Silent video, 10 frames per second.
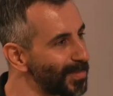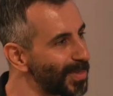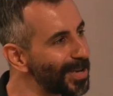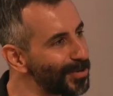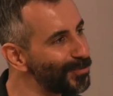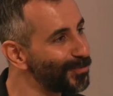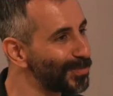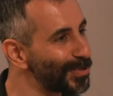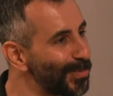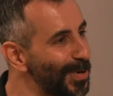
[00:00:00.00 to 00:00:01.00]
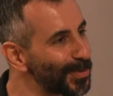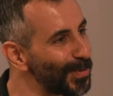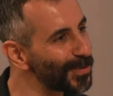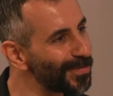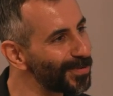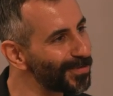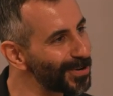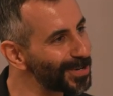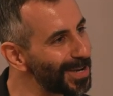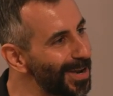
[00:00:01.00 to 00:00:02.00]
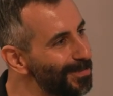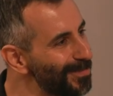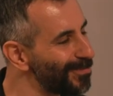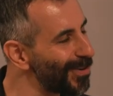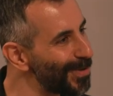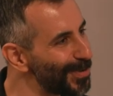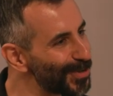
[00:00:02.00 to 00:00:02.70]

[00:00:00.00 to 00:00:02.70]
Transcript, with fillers: Thank you so much, both of you, for your time. Very much